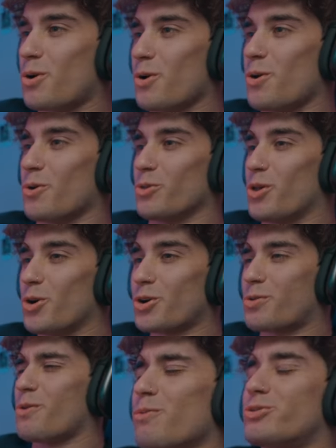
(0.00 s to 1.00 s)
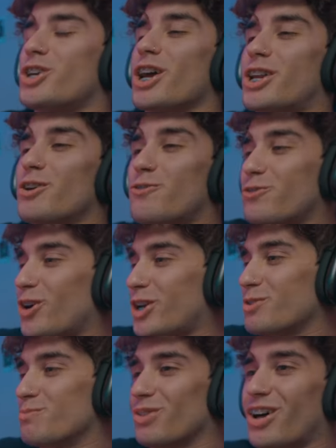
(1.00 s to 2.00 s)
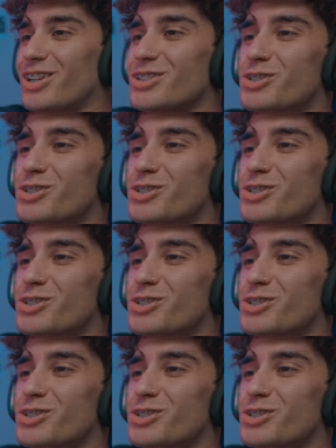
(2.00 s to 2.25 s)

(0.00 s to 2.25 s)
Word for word: Bro, look, check your fucking blind